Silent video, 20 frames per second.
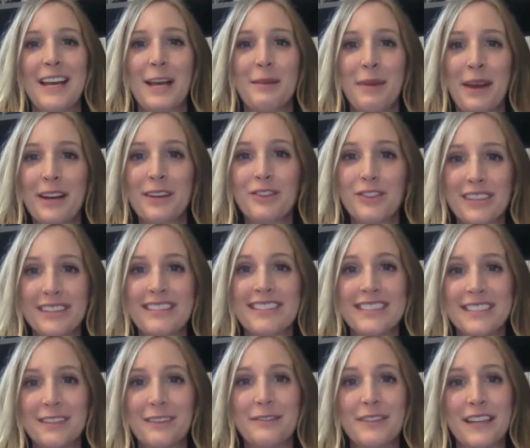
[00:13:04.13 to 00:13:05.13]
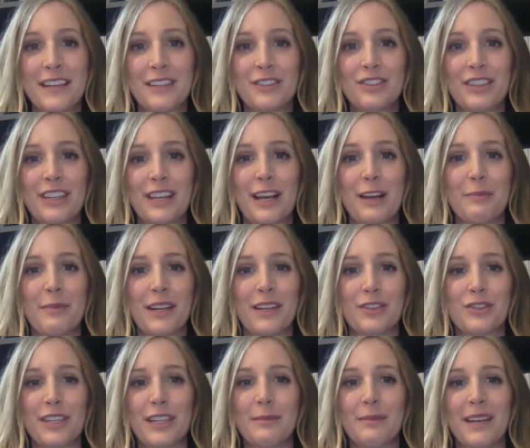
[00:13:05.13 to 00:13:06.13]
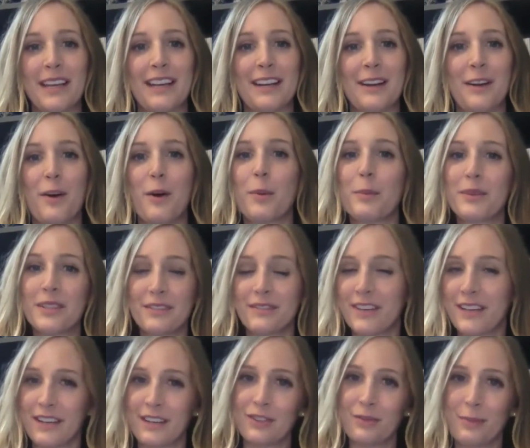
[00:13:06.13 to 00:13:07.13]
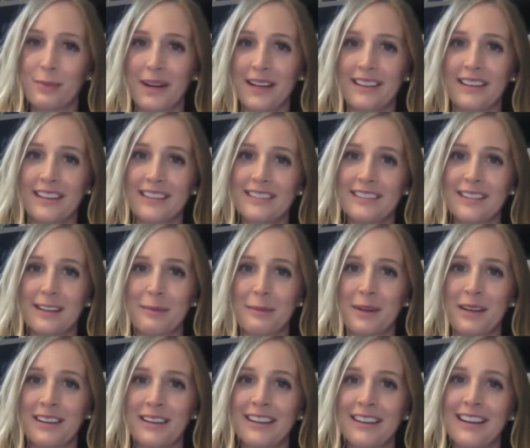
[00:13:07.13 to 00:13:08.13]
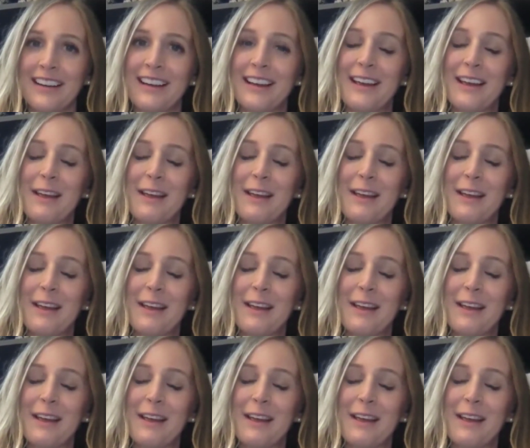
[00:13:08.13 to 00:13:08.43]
I'm actually still finishing up my treatment, hope to finish by this summer.